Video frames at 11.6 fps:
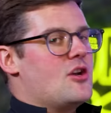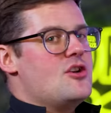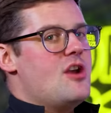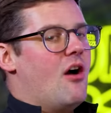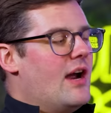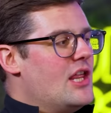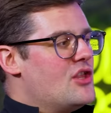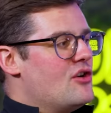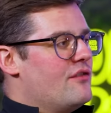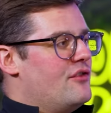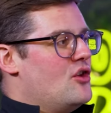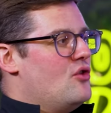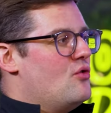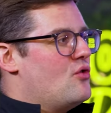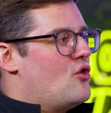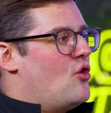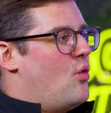Neither of you
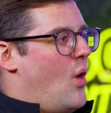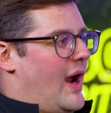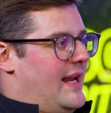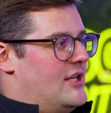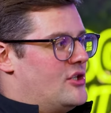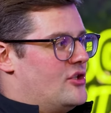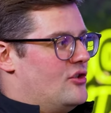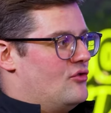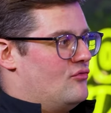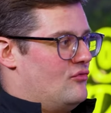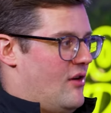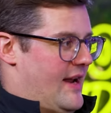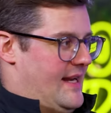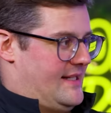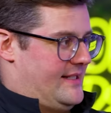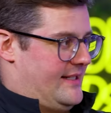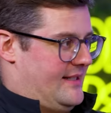quite
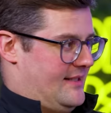right